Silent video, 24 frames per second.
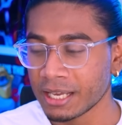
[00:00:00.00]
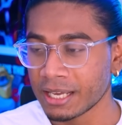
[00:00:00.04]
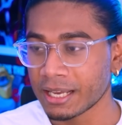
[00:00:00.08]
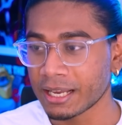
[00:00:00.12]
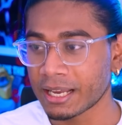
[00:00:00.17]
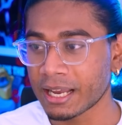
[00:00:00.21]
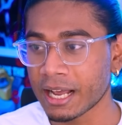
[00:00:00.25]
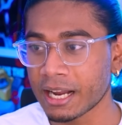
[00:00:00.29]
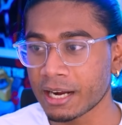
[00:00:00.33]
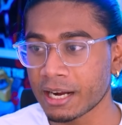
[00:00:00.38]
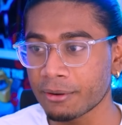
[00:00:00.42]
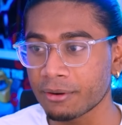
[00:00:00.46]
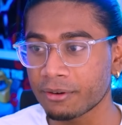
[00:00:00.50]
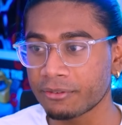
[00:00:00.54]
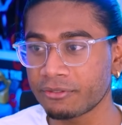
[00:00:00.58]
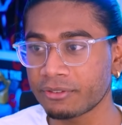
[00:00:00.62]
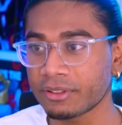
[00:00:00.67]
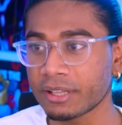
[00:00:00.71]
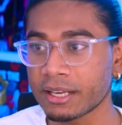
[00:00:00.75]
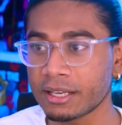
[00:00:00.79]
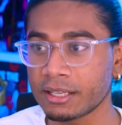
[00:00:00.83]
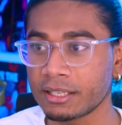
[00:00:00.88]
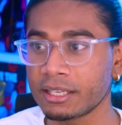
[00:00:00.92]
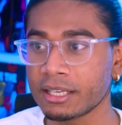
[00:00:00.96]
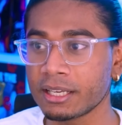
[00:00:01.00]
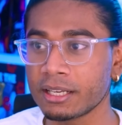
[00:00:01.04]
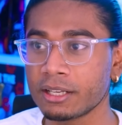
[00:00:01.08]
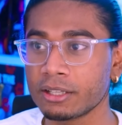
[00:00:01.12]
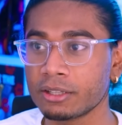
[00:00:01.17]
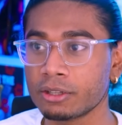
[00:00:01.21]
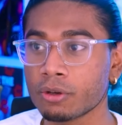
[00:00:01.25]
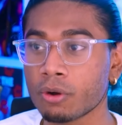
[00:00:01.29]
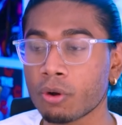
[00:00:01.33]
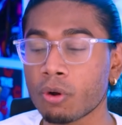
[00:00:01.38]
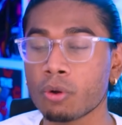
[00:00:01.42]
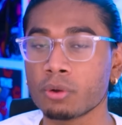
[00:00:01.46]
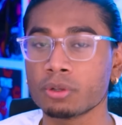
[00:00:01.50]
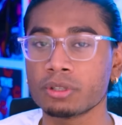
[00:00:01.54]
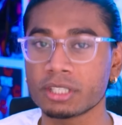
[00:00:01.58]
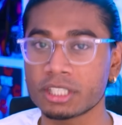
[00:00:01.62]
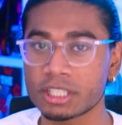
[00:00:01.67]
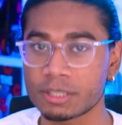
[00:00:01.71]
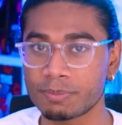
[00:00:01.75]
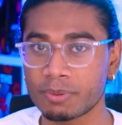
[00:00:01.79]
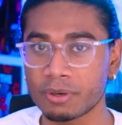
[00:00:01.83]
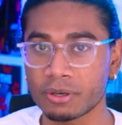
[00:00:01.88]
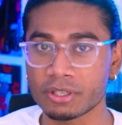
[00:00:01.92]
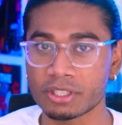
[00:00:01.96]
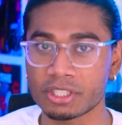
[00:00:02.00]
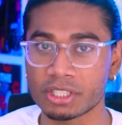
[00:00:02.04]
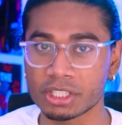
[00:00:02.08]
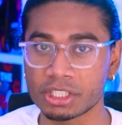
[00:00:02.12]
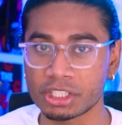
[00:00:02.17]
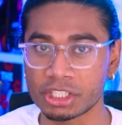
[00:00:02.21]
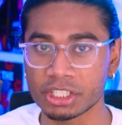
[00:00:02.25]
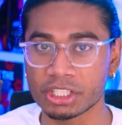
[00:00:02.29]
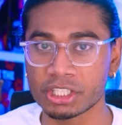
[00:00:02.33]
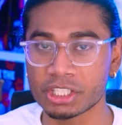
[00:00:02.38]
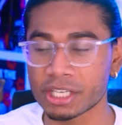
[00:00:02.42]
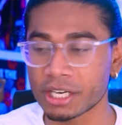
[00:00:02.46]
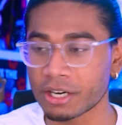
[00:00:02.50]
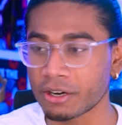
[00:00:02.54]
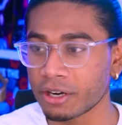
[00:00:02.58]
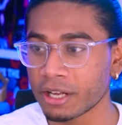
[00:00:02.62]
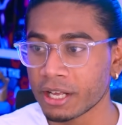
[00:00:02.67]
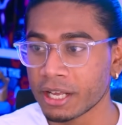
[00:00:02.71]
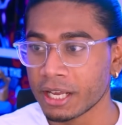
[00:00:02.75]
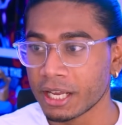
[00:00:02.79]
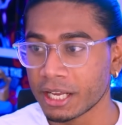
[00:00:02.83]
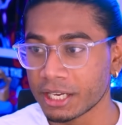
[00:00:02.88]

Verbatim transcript: it kind of reflected the old experiences she shared